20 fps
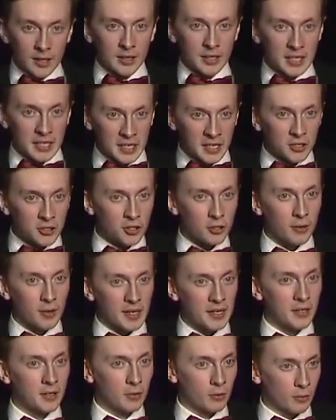The
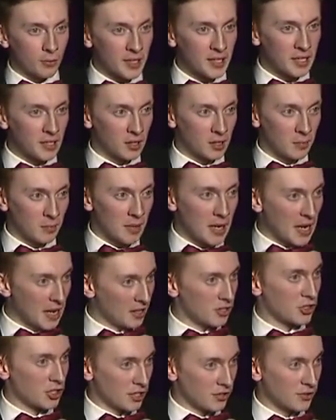integrated curriculum
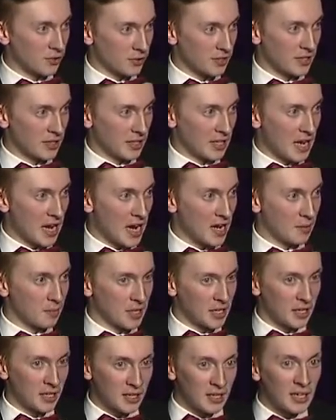at Chesterton
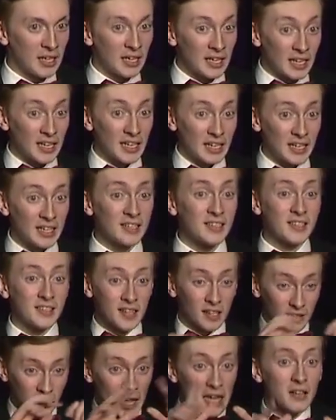Academy is
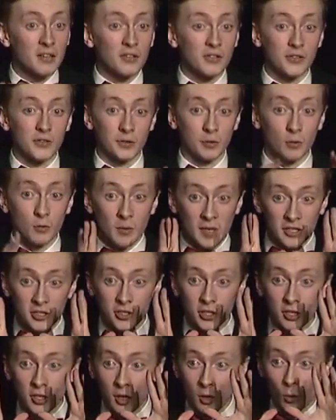the lens through
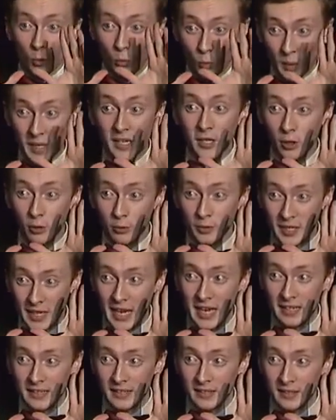which we
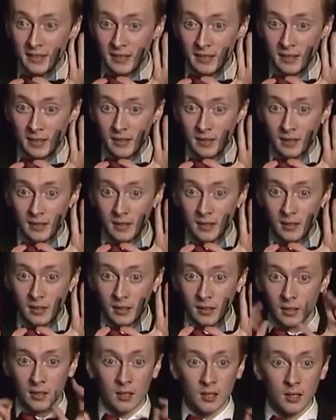create.
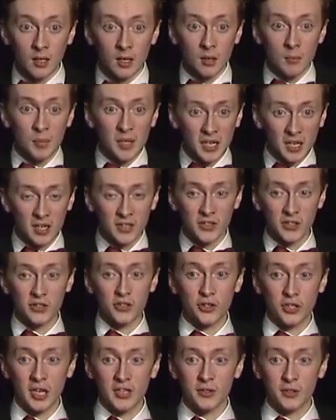Because,
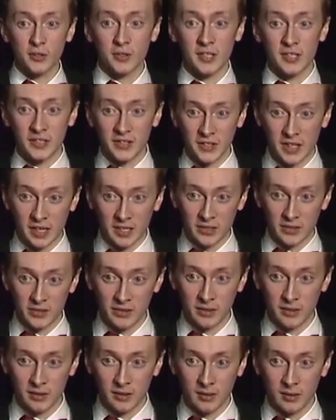as Chesterton
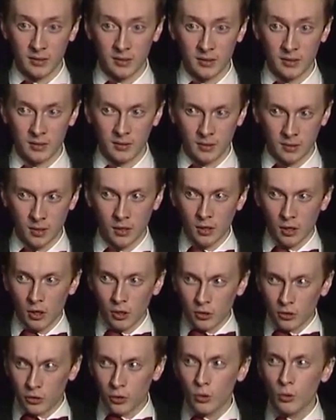says,
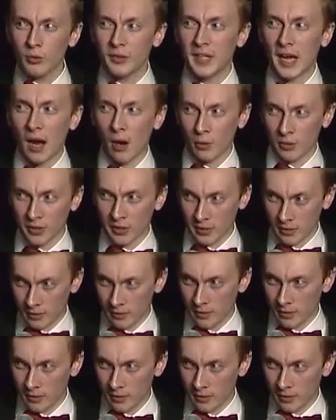to doubt